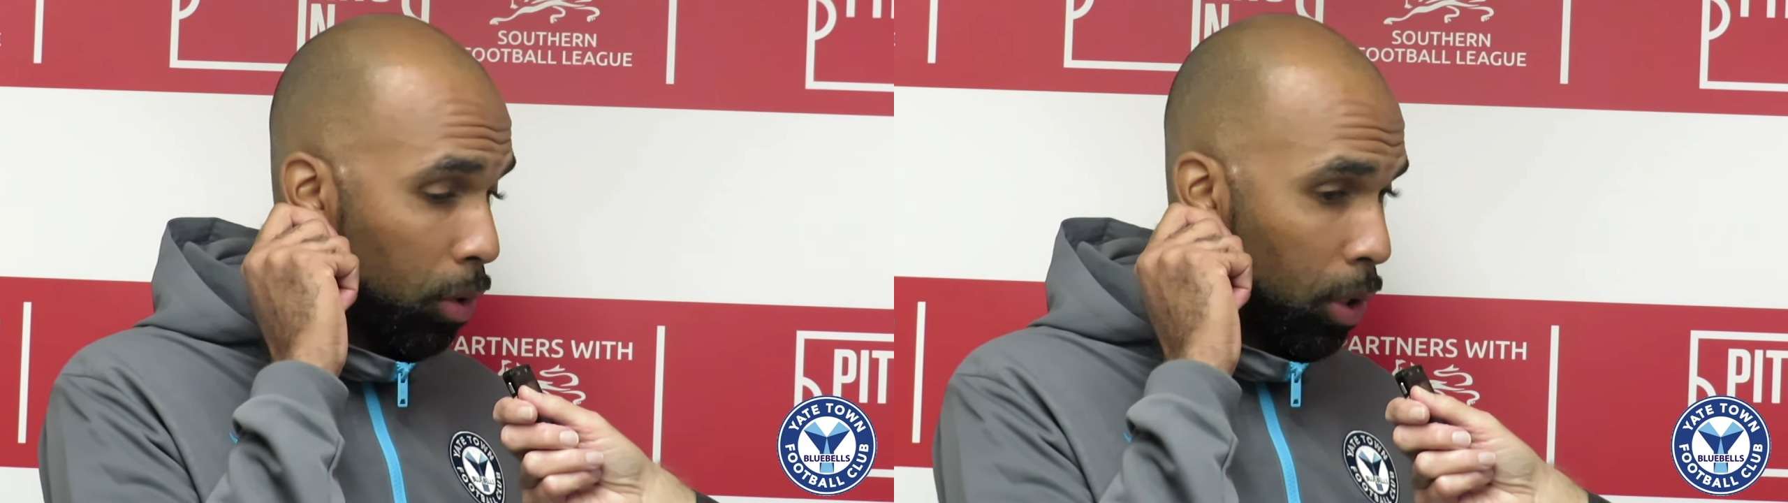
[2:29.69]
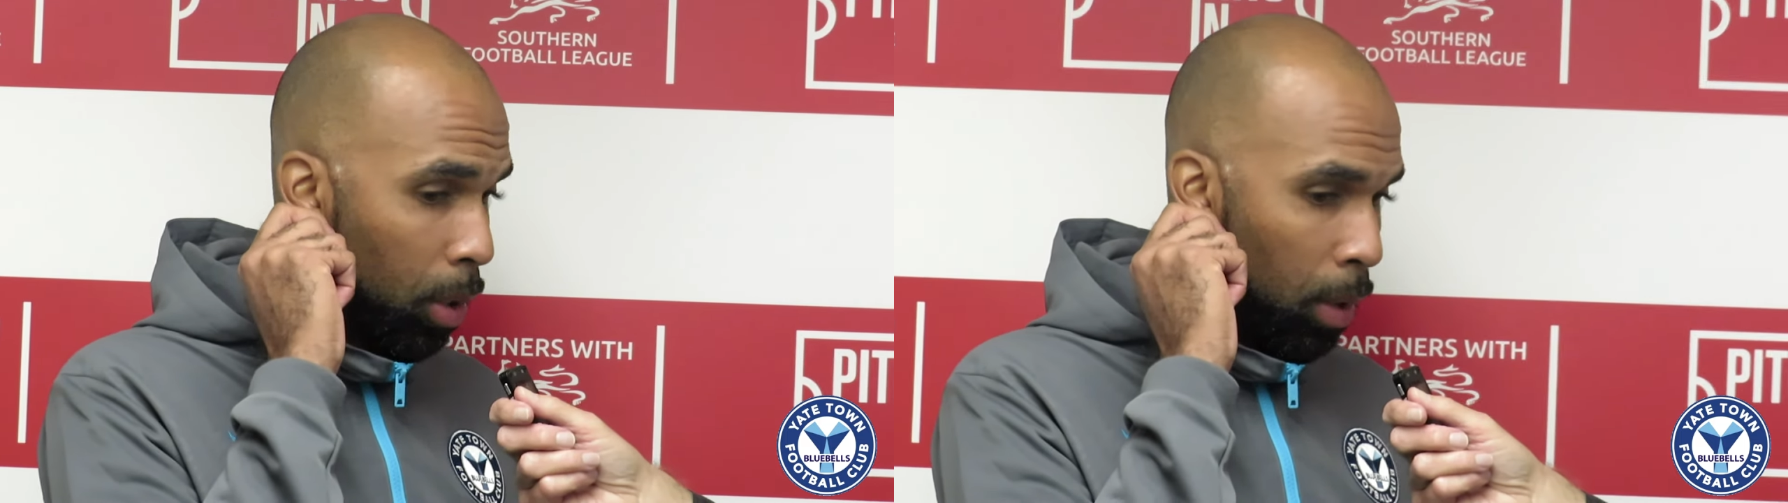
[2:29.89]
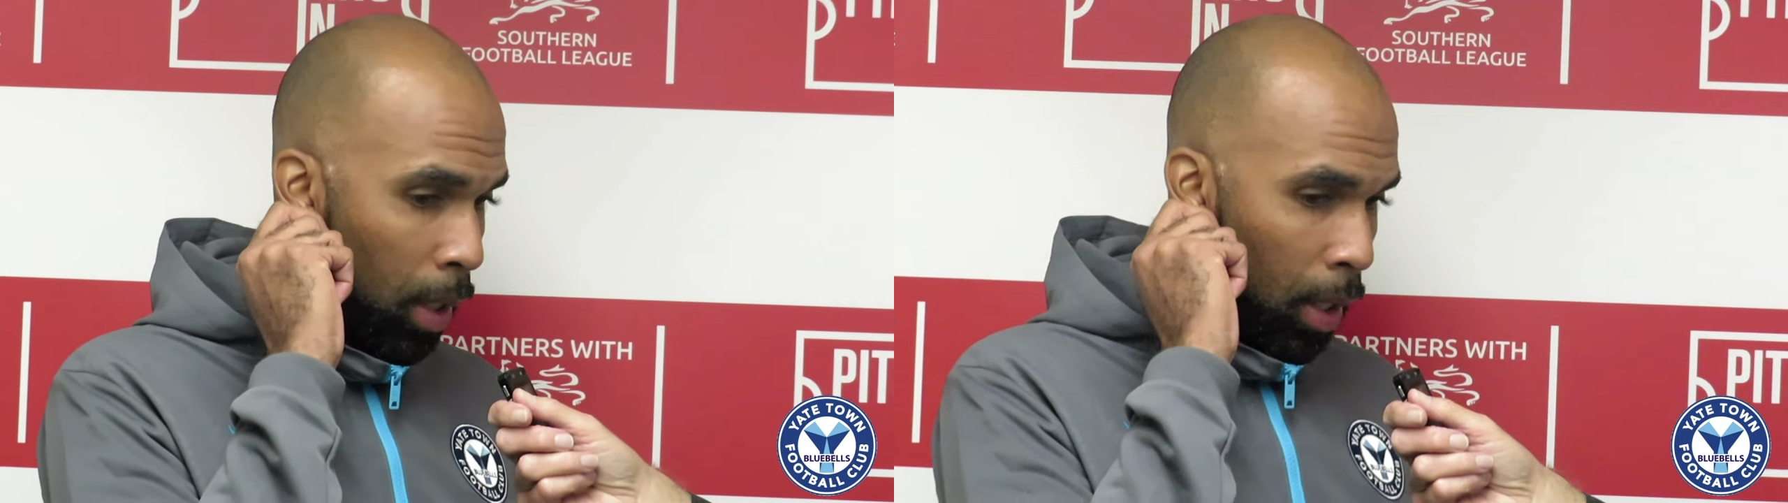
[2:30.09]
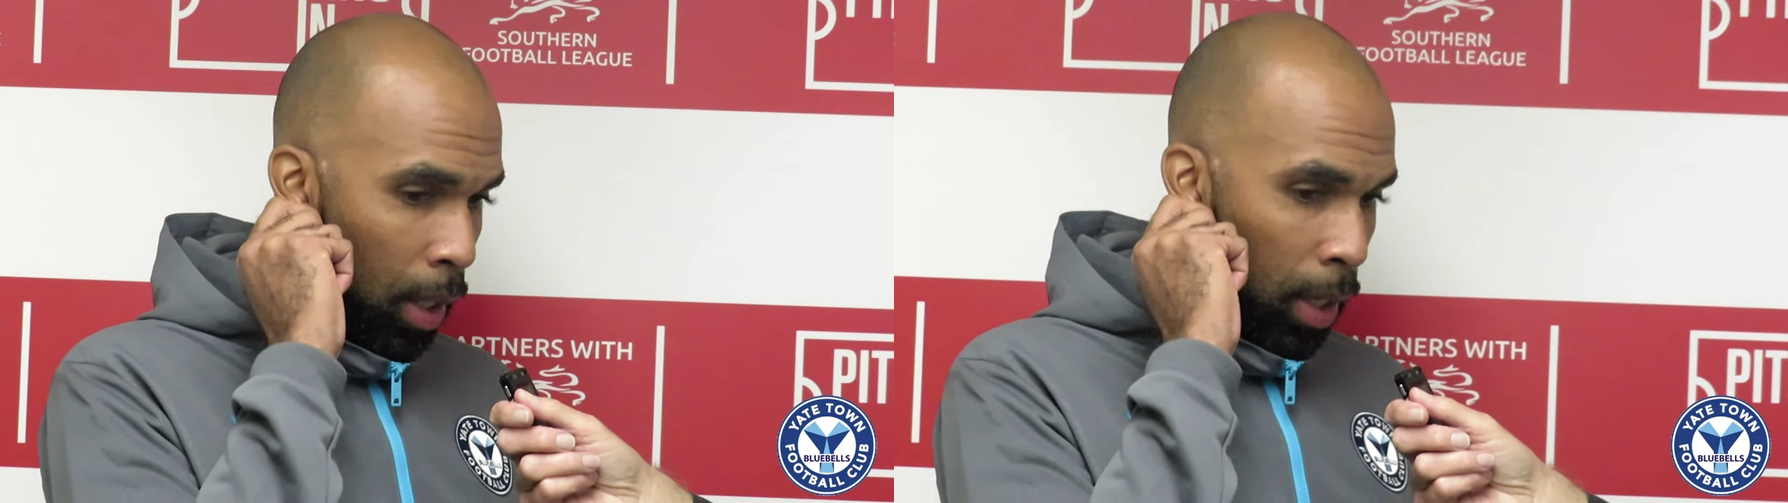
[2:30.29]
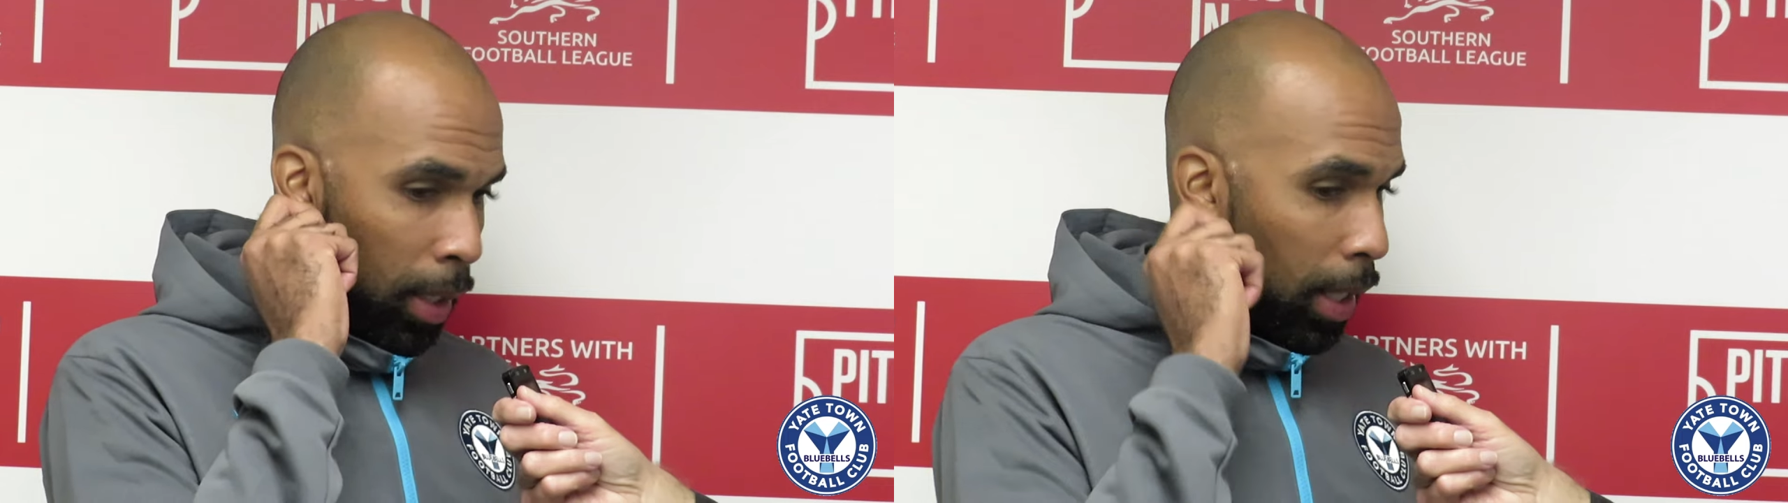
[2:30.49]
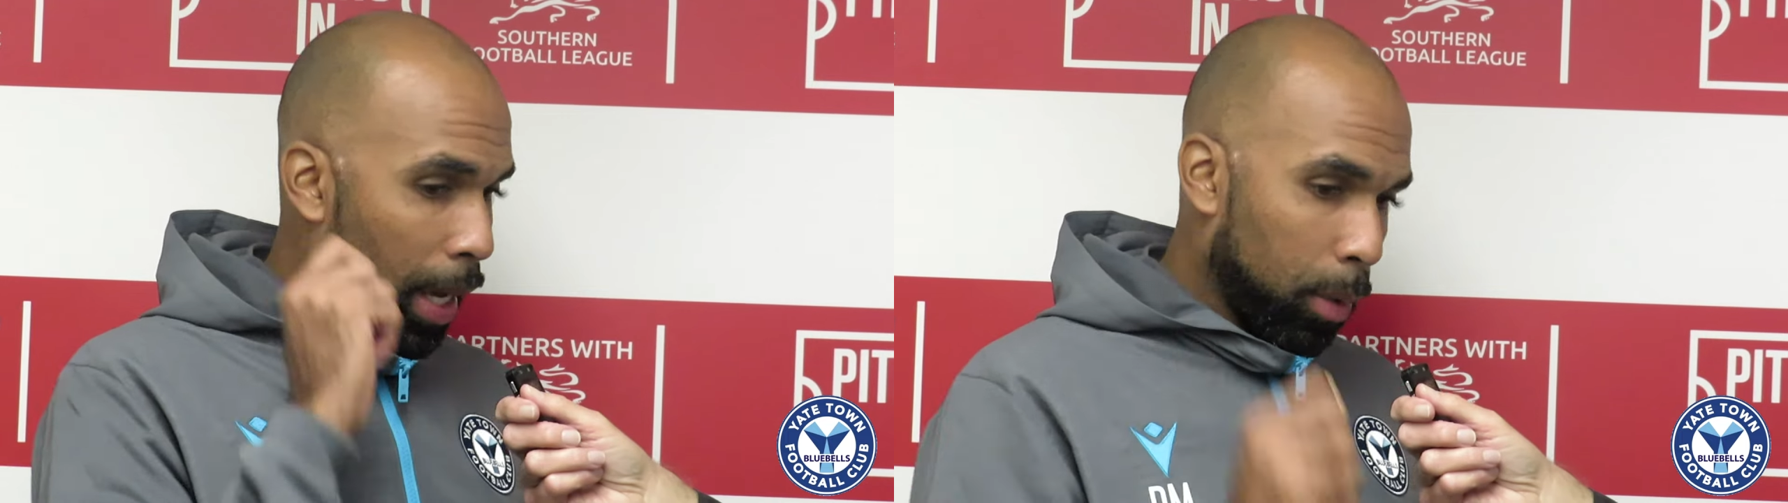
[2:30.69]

So yeah,